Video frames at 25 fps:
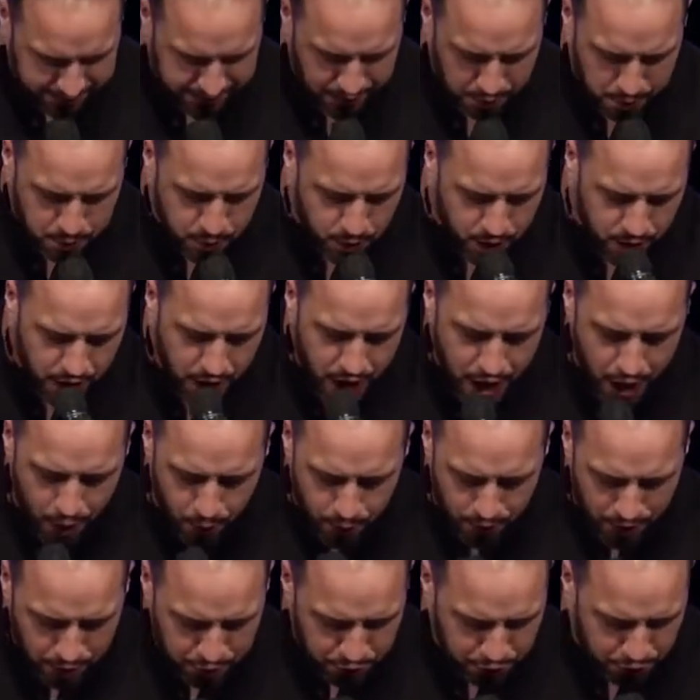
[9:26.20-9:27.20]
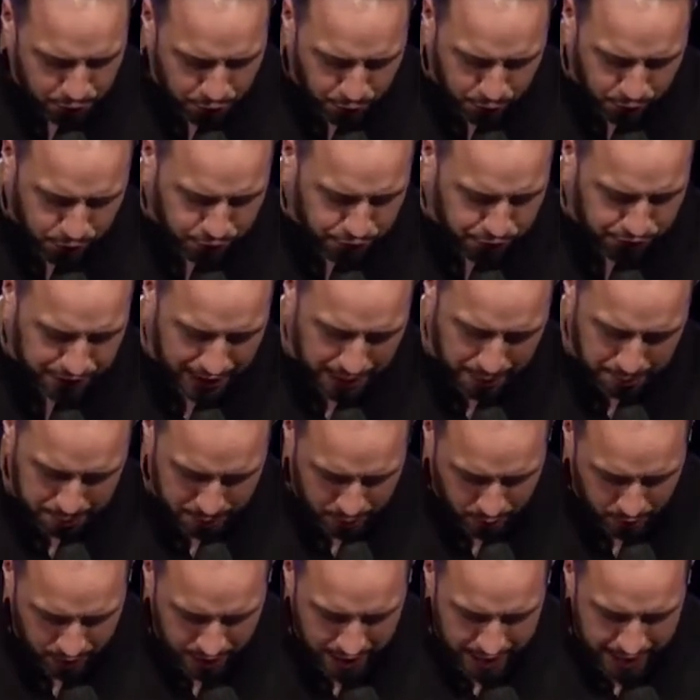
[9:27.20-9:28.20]
somewhere around 1
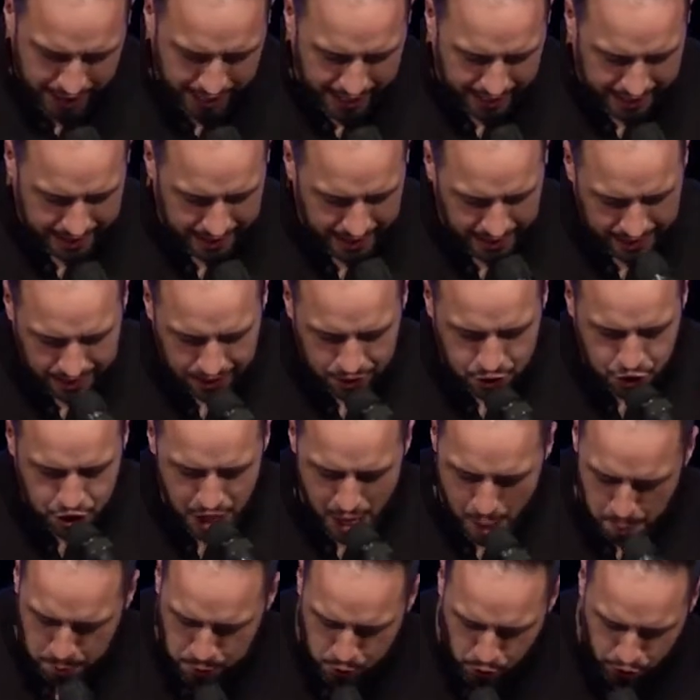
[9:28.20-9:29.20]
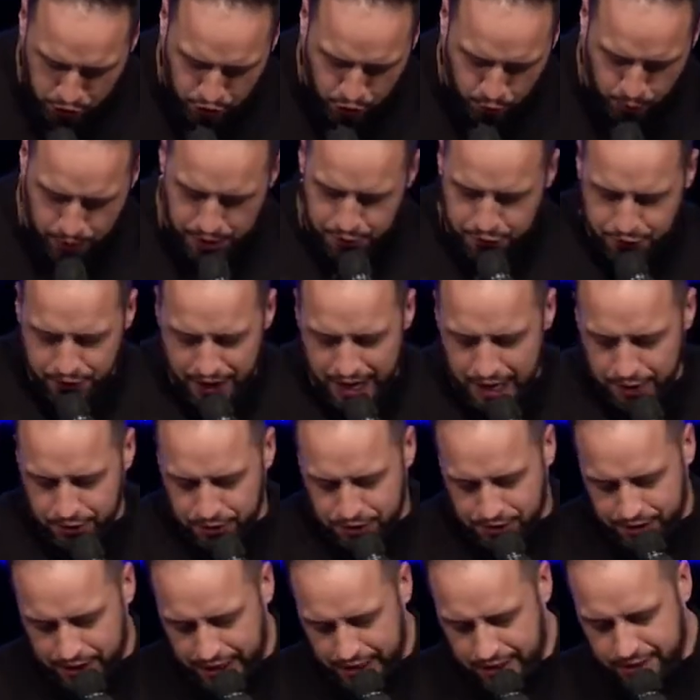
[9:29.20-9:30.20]
Samuel and in chapter 3, 5,
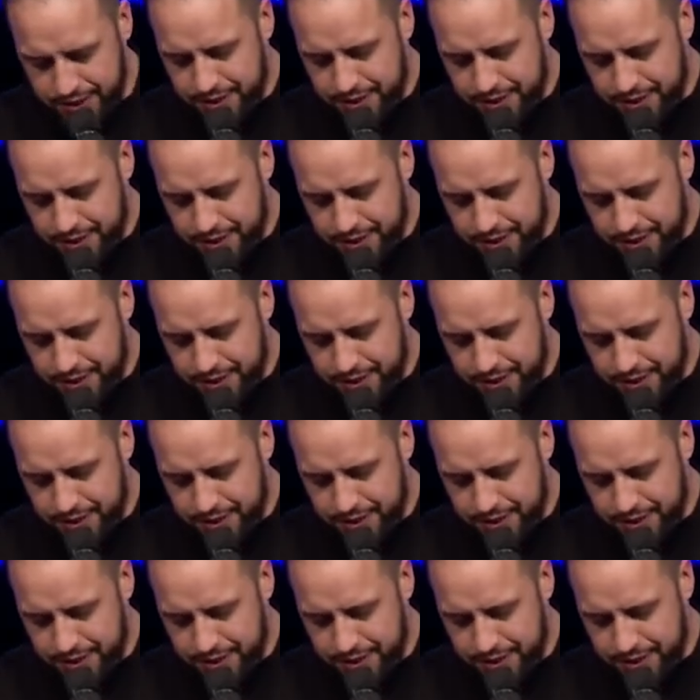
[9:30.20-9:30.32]
6,